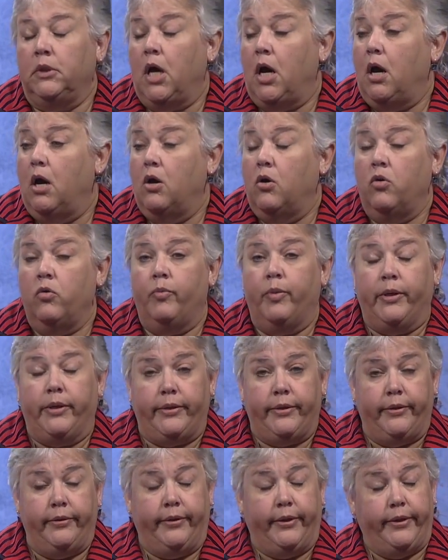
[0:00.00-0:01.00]
No,
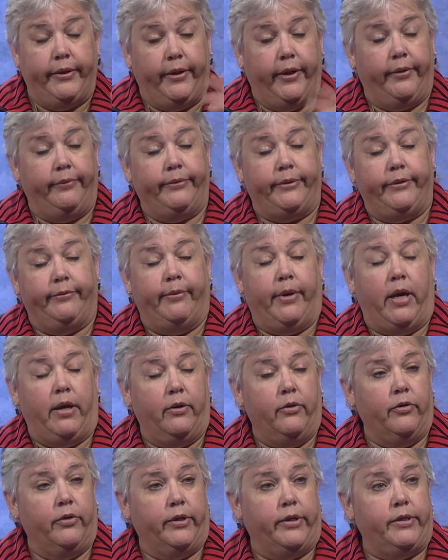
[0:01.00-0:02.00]
but you can come to my
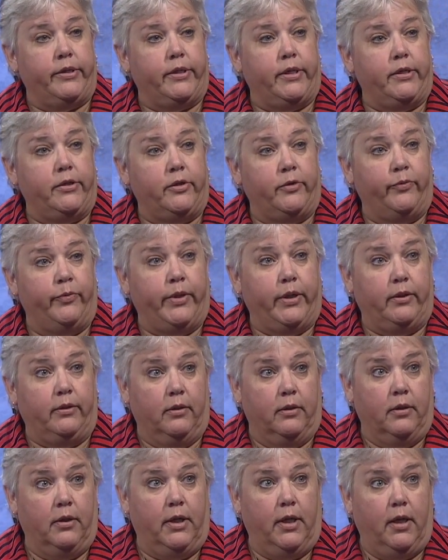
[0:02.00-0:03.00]
organization, Big
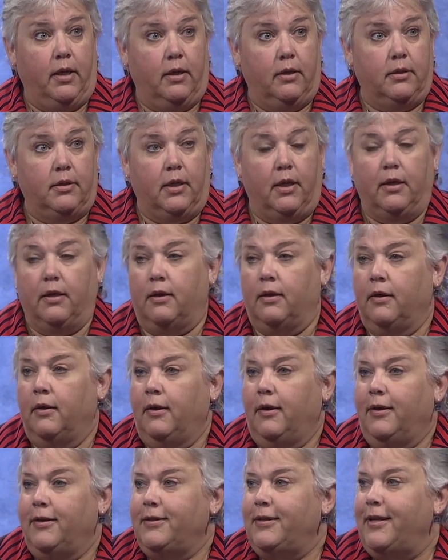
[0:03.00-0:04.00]
Learning, and take
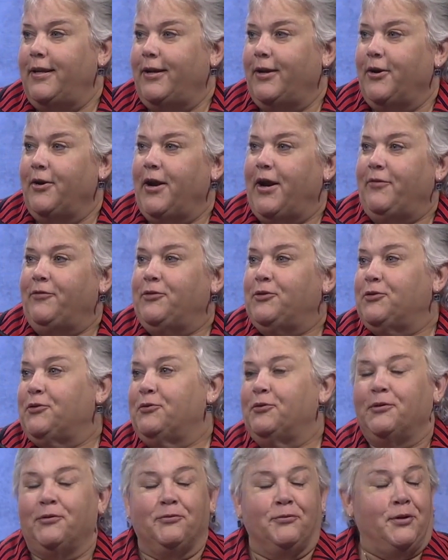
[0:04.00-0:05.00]
our
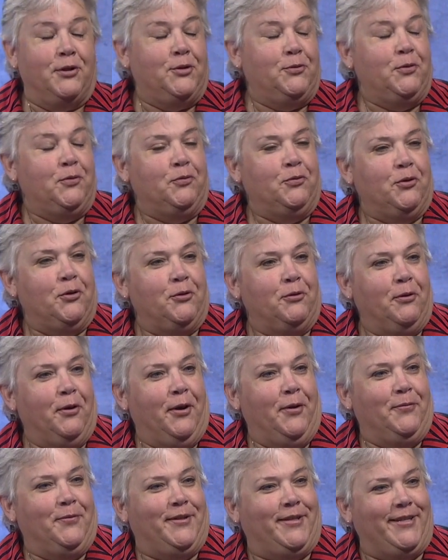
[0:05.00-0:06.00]
after-school enrichment
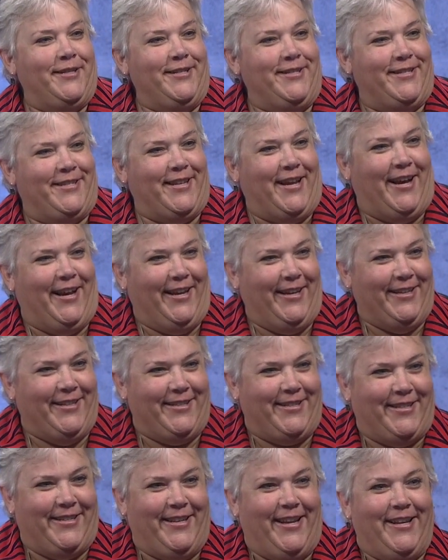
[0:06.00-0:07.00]
programs in
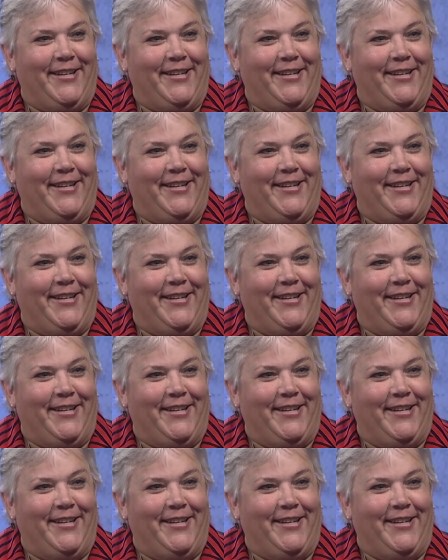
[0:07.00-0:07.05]
science and